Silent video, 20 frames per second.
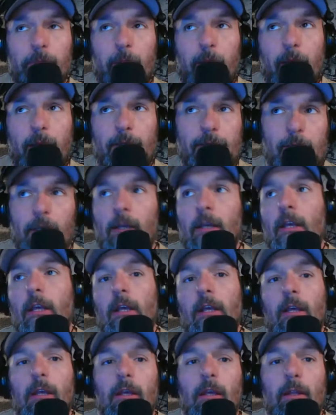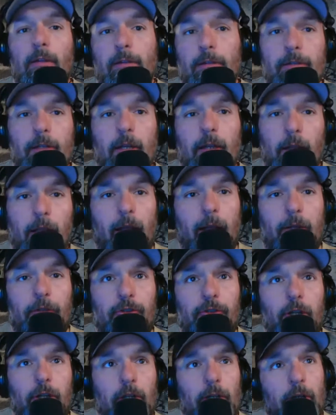pace, and just get a lot of
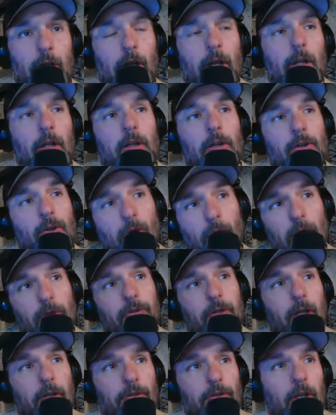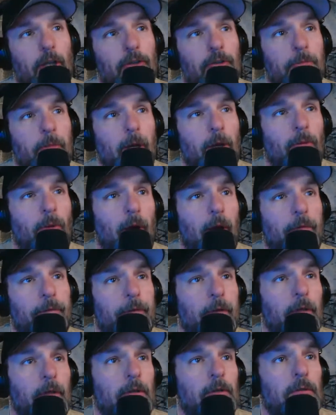shit done. And of course, I chase my wife
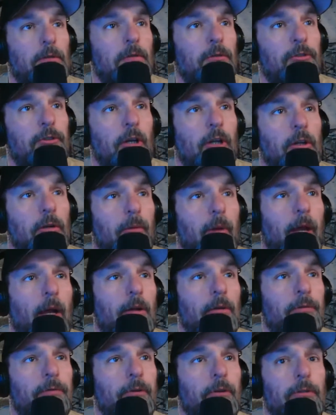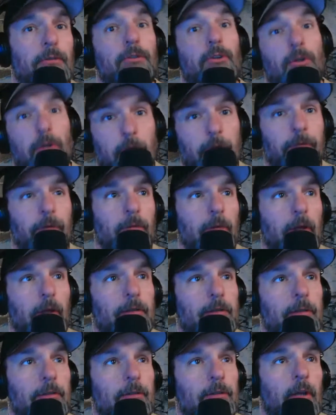and son around for 2 different
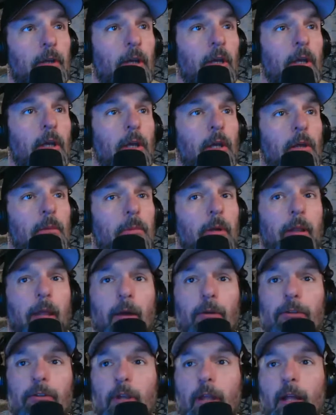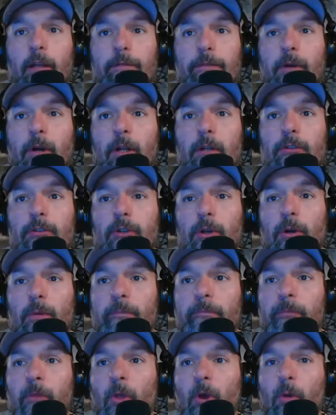reasons, but that was a lot of fun. So
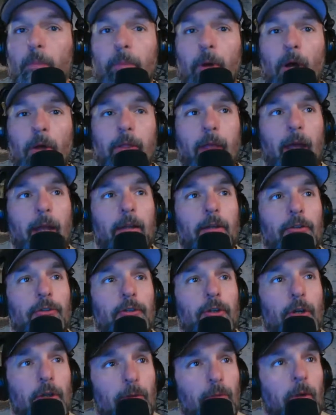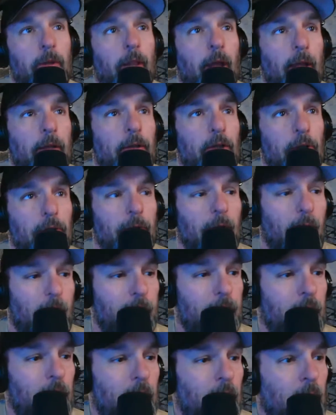hope all that is good on your
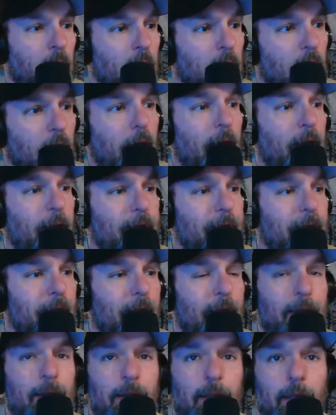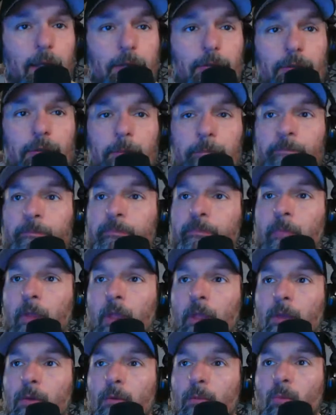end. All right, let's get into this.
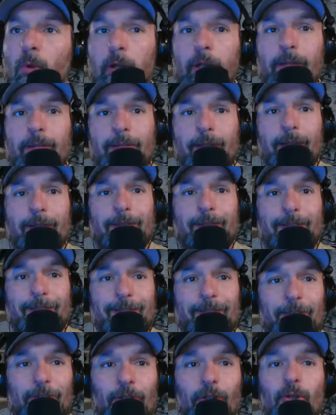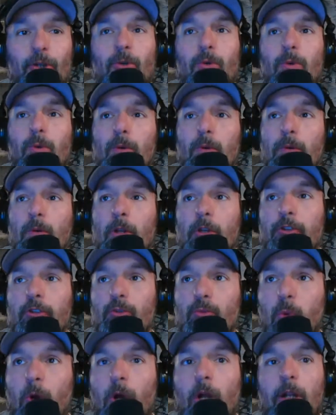What is this? This
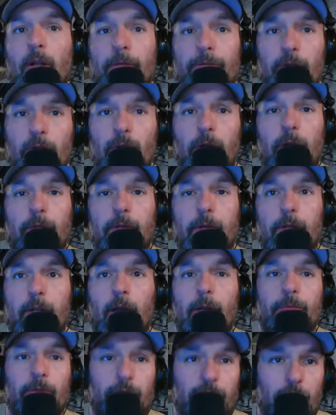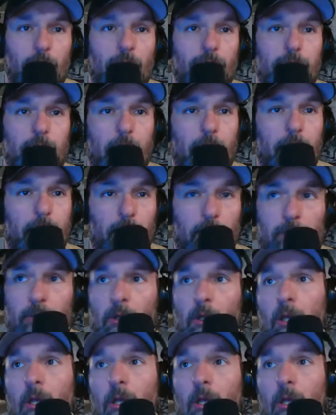is one of 2 different types of shows I do.